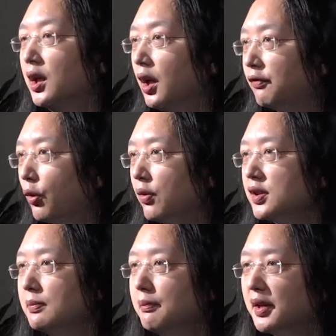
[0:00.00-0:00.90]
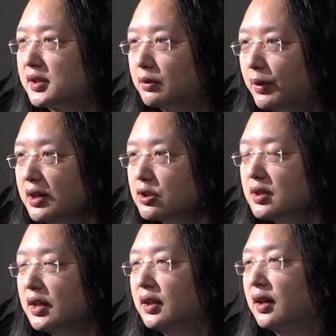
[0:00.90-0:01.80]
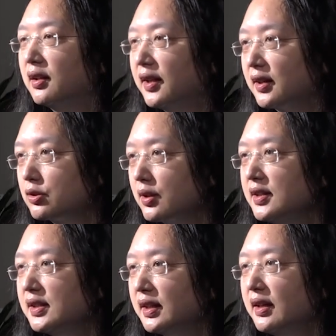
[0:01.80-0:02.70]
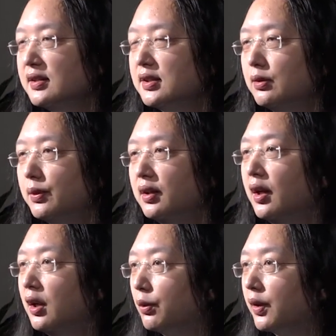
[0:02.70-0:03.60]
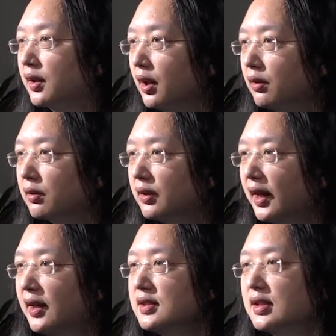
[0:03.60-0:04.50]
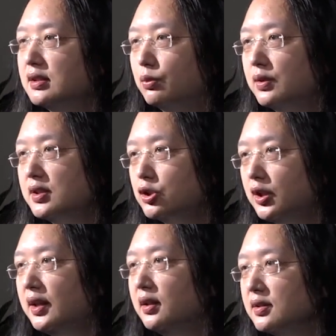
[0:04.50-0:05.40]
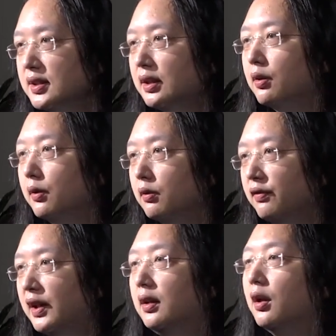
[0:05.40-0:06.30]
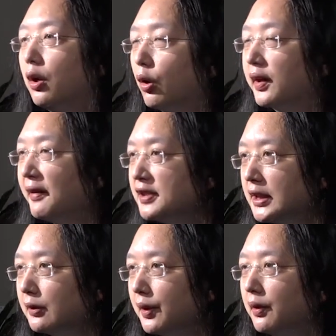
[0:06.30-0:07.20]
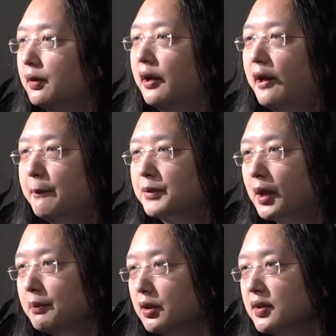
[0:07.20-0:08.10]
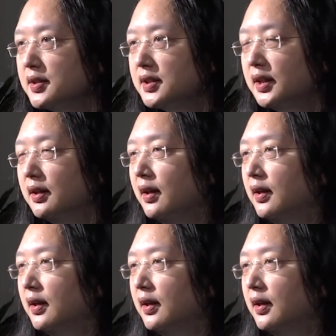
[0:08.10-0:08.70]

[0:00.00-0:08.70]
Of course, mask rationing, contact tracing, and so on were co-created with G0V or zero um, community,